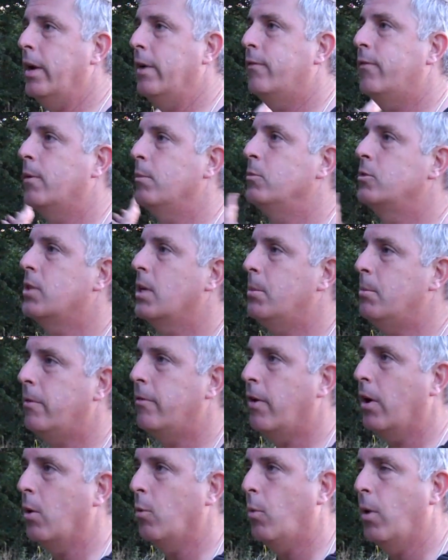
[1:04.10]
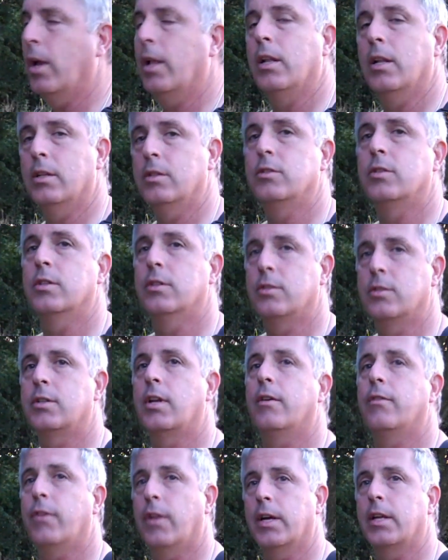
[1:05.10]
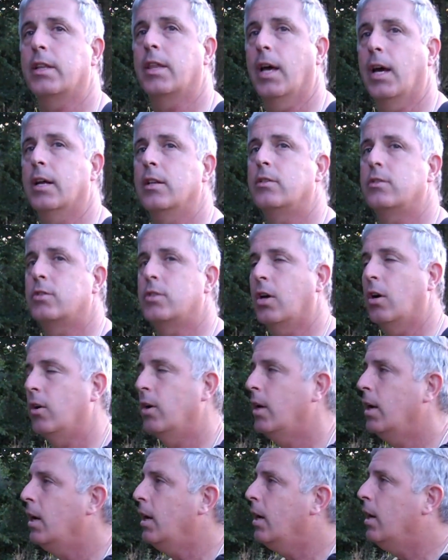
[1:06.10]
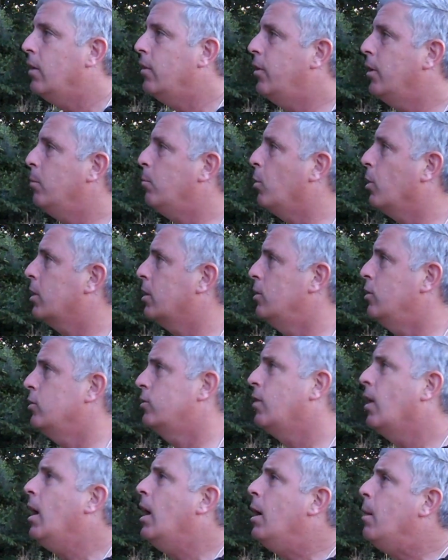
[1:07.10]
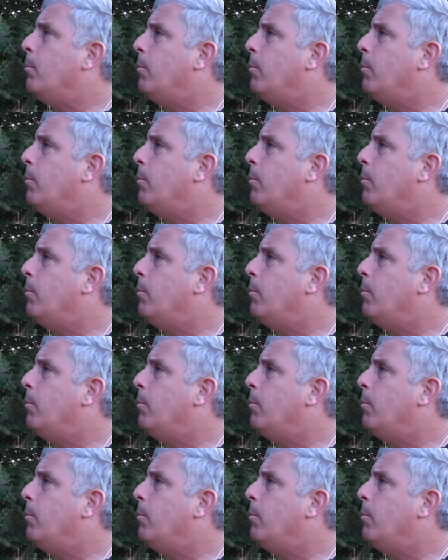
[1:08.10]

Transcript: from some of our wetlands and stuff like that. Okay. So they're more conducive.